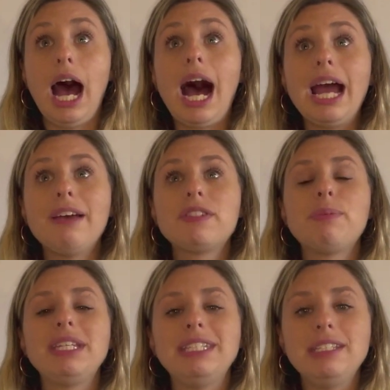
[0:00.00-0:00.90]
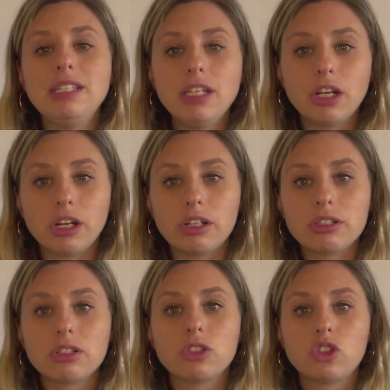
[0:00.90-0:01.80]
I have spent
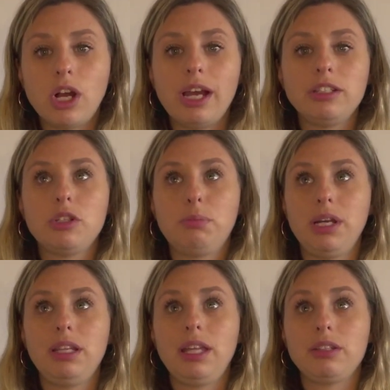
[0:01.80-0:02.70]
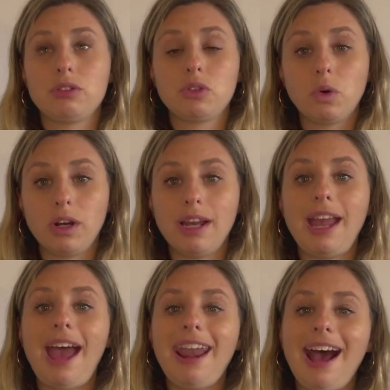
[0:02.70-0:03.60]
years trying to break that
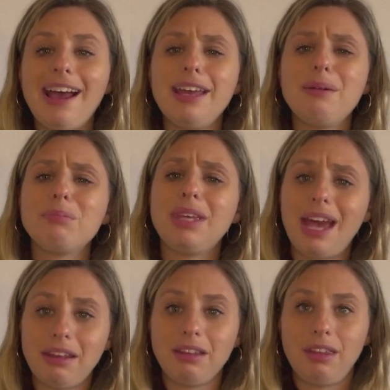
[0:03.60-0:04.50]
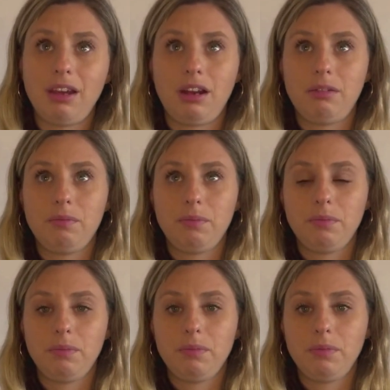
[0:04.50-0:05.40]
story, and I am getting there.
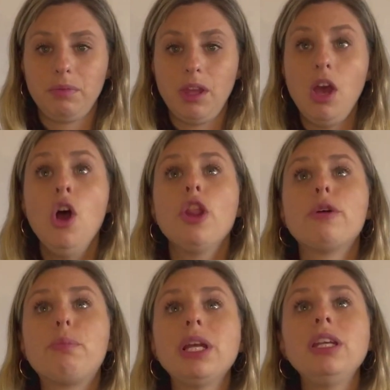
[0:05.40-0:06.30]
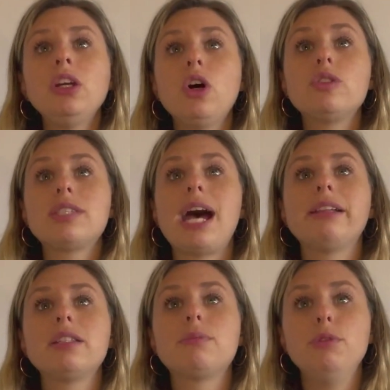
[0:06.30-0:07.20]
The Breaking Code
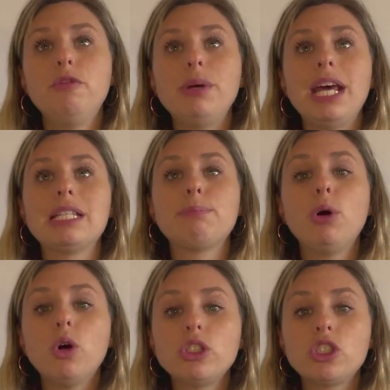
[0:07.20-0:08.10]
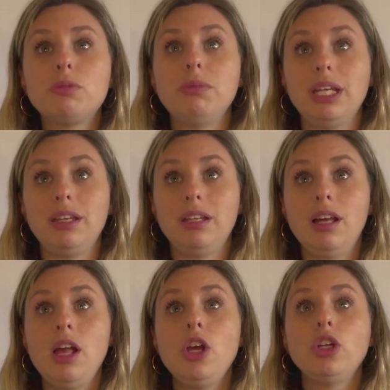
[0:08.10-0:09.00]
Silence movement has pushed me
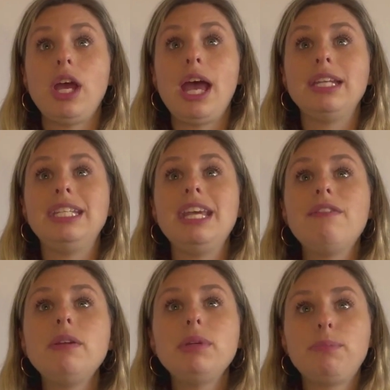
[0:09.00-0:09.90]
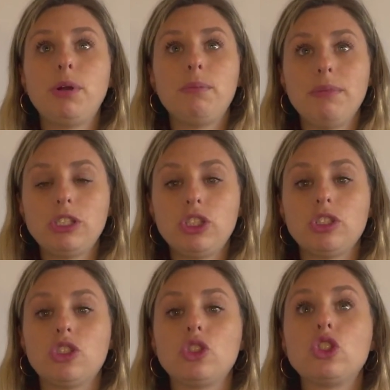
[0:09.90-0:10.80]
and given me
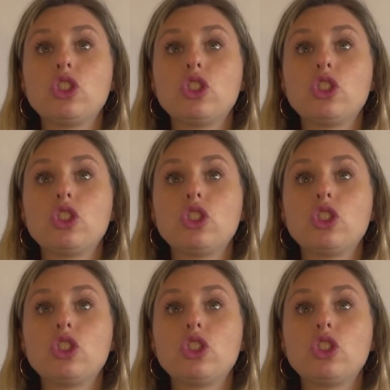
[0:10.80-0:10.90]
permission to,